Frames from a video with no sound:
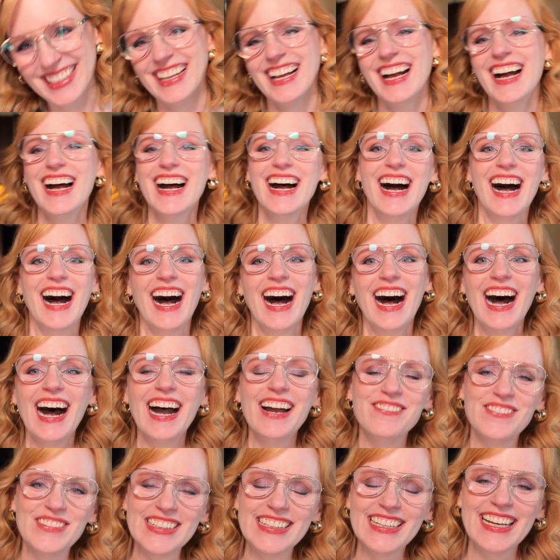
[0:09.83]

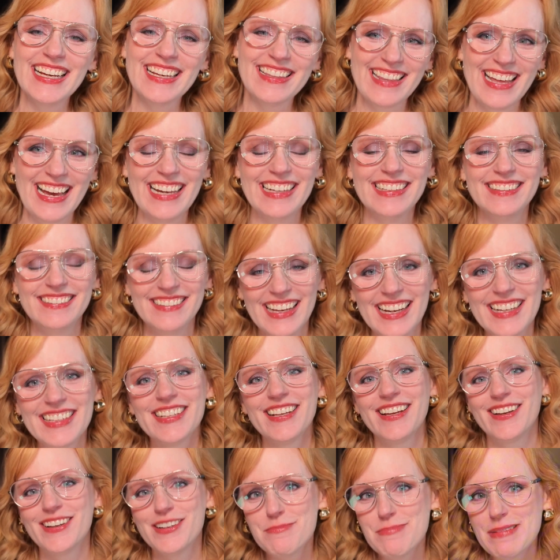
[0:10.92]
I feel like that
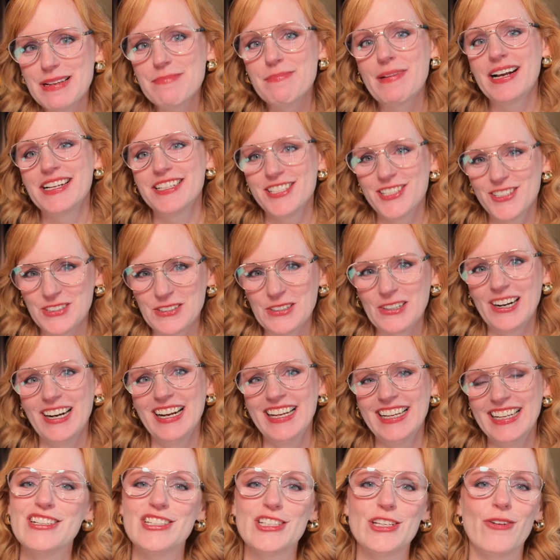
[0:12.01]
could be my
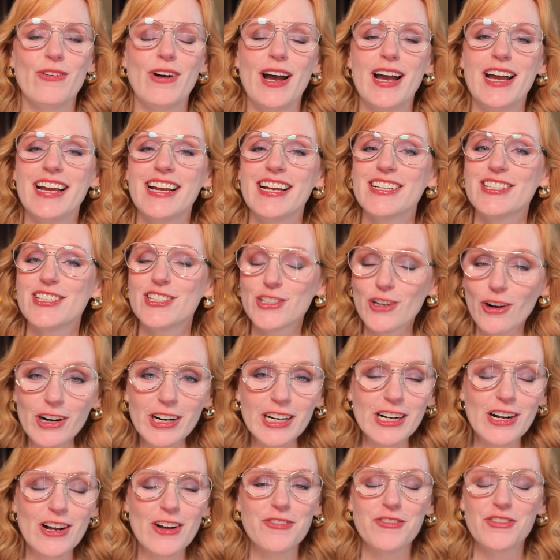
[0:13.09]
story. So I
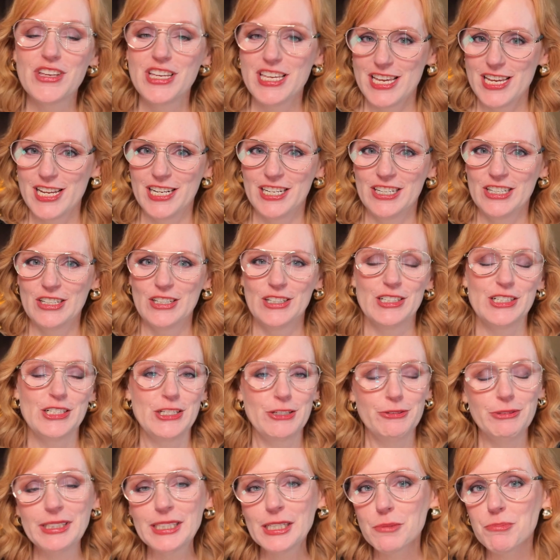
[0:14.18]
started off the year
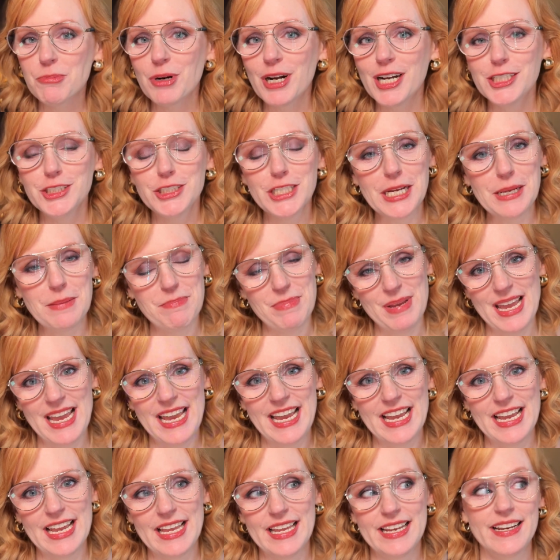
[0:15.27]
doing a project
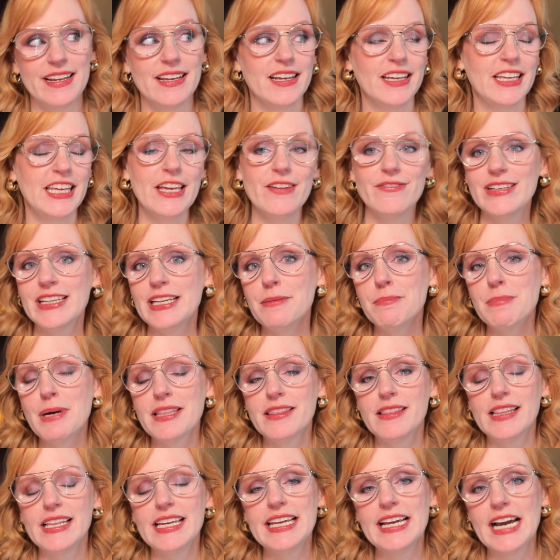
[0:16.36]
pan, giving
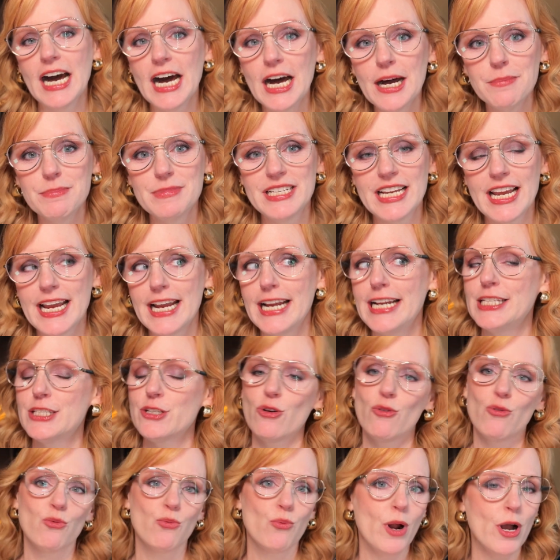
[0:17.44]
monthly updates,
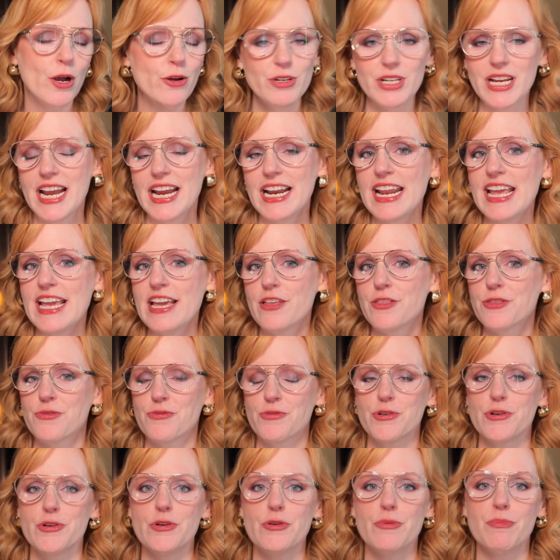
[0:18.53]
rotating
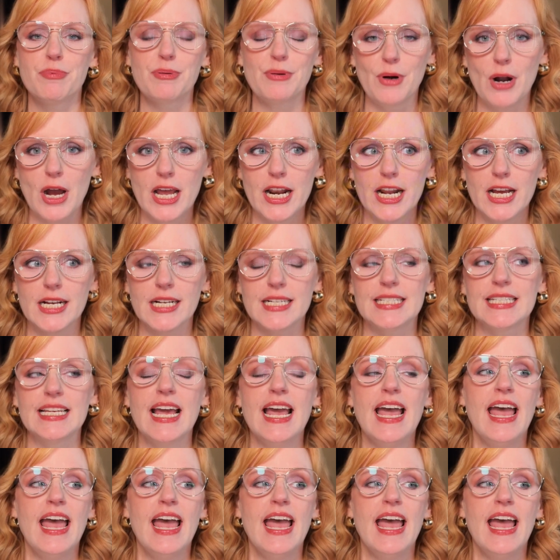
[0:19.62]
through products.